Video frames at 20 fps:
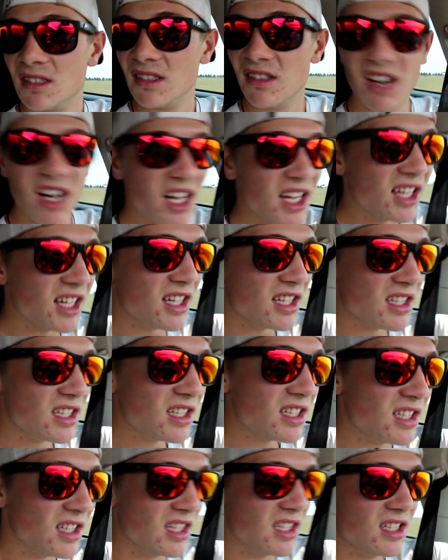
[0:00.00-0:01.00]
What?
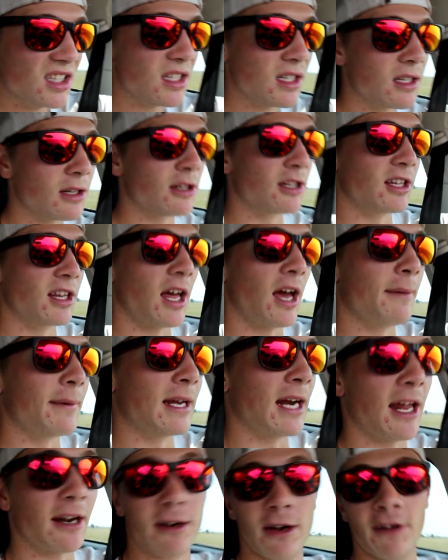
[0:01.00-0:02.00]
Or, I
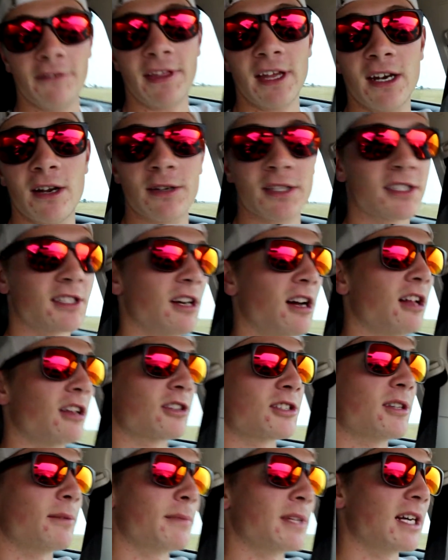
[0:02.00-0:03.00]
mean, I don't know if they notice at all
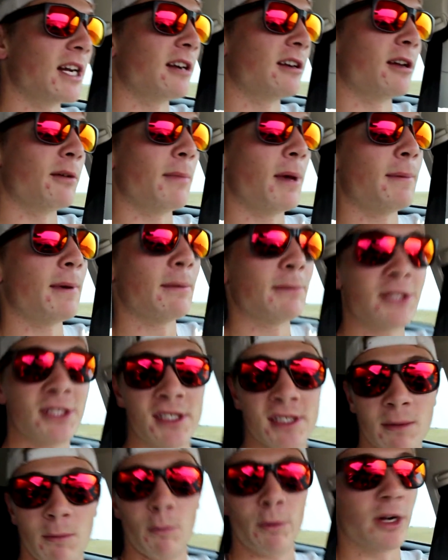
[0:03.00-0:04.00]
or something. I don't know. Maybe I'm
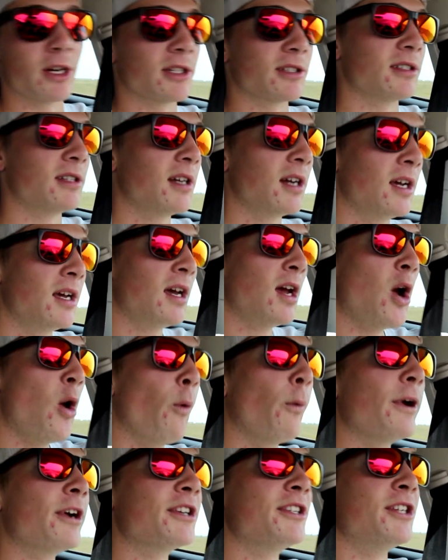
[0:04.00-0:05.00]
just some weird
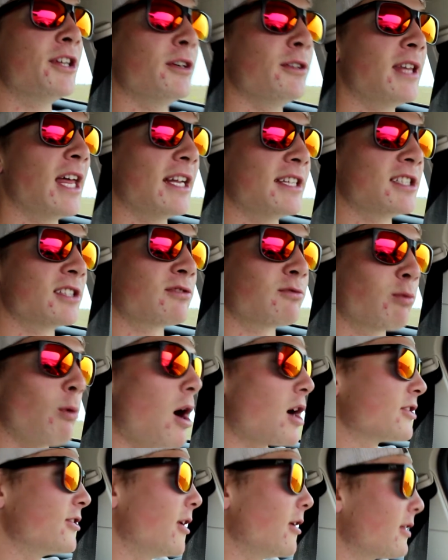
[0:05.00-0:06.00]
dude that just
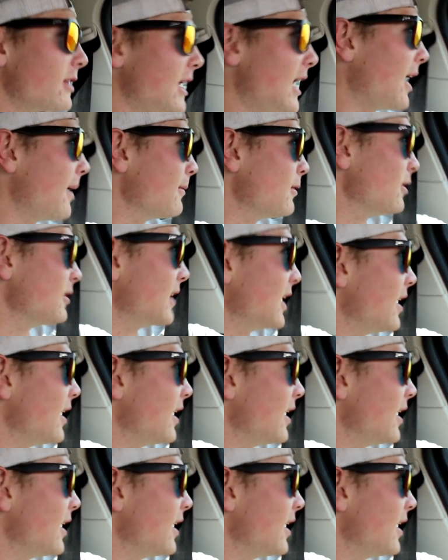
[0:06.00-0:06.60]
walks around with the camera all